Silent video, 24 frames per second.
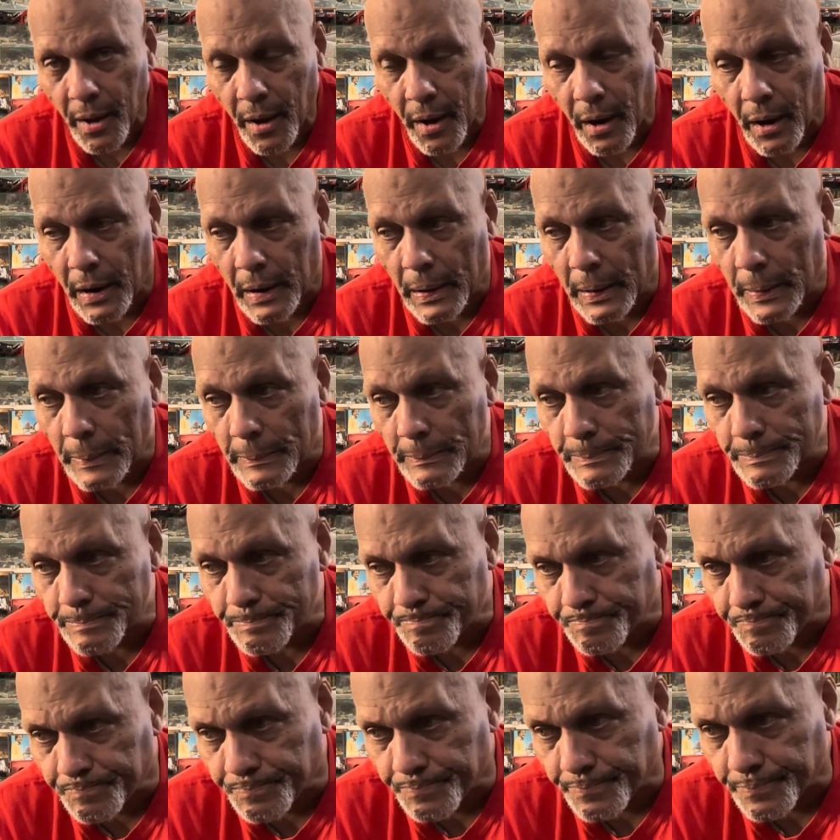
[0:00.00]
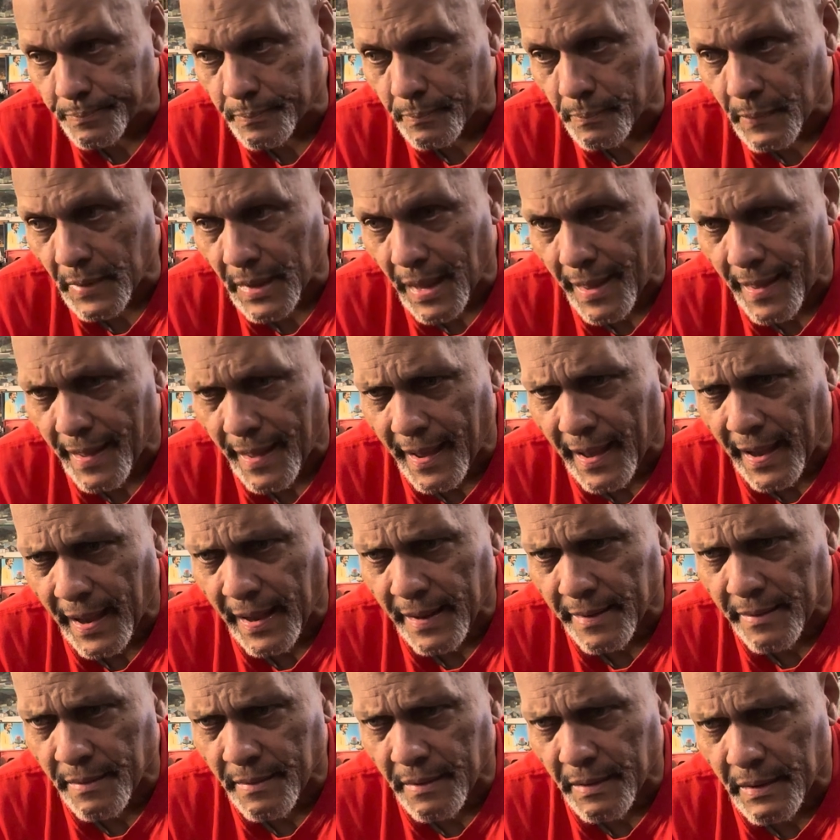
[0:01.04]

Um, and